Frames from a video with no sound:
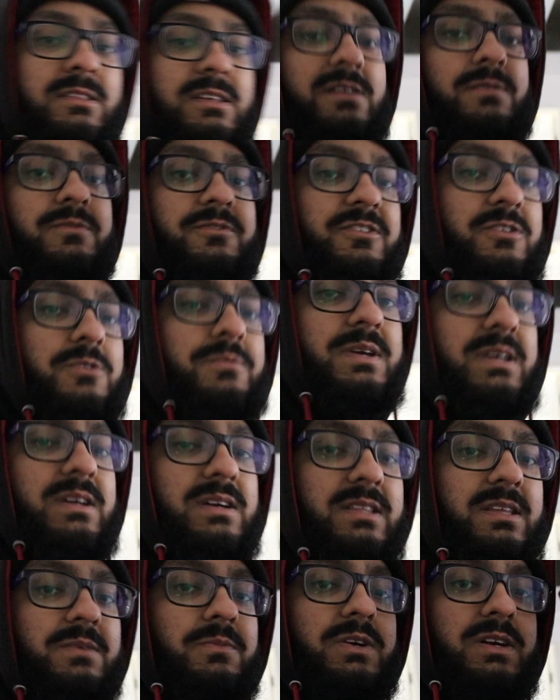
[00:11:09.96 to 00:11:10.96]
and then I'm filming
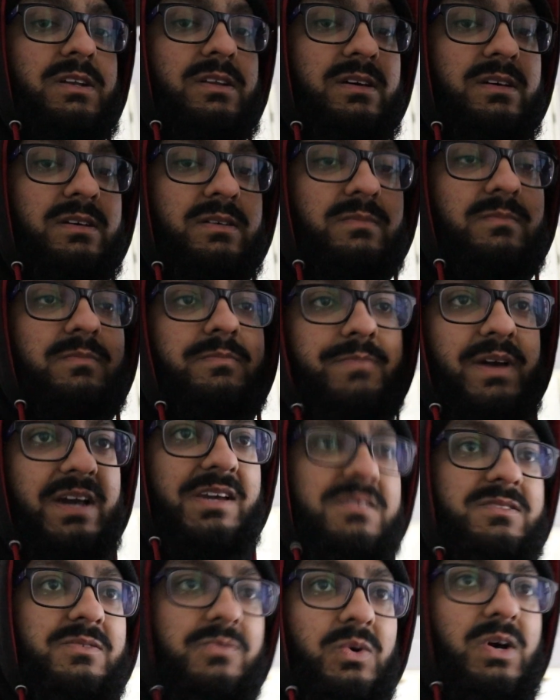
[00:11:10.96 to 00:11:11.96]
and then we're going to
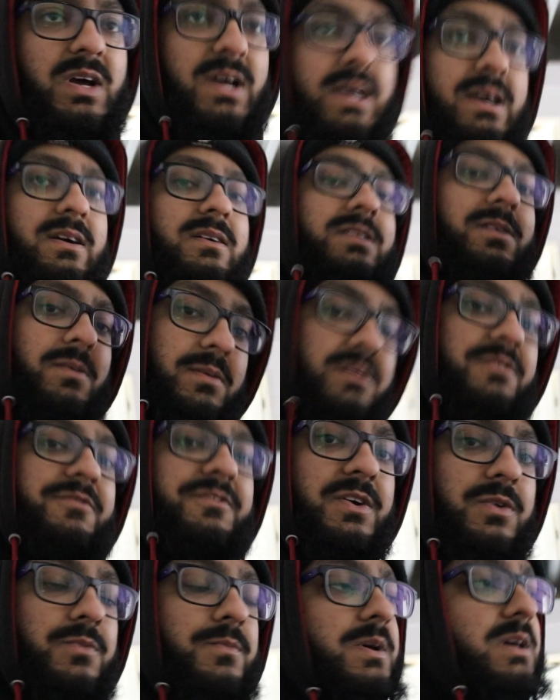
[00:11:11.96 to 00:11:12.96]
bash some work out and then I'm going to
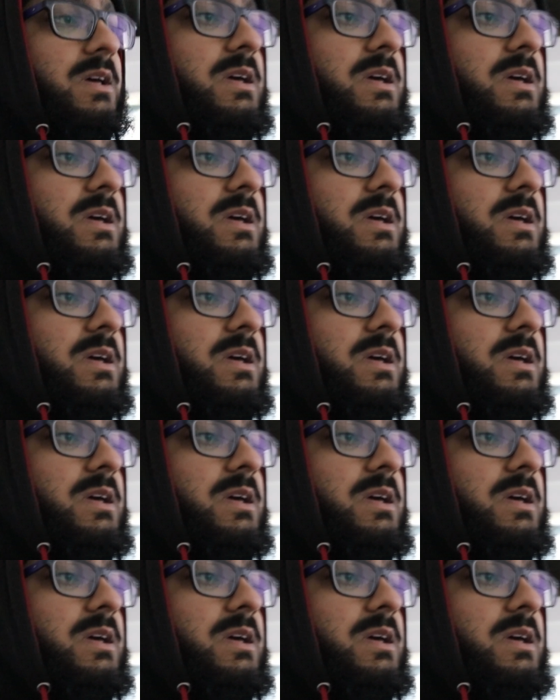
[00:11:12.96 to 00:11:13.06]
film.